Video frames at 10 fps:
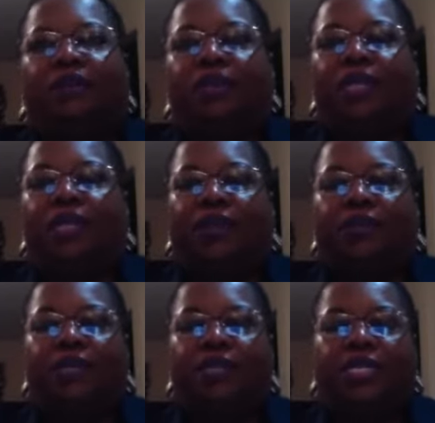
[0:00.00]
Pull it
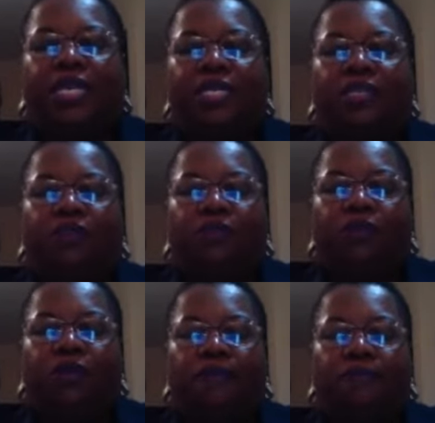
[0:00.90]
out to the size of
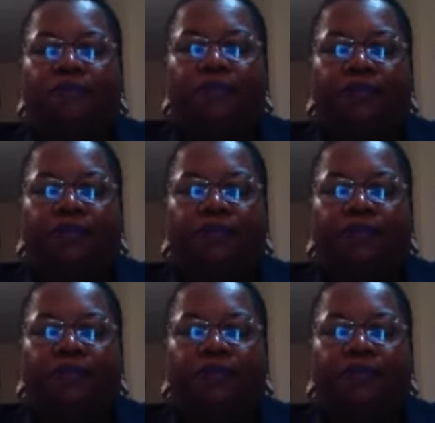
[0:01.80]
your room.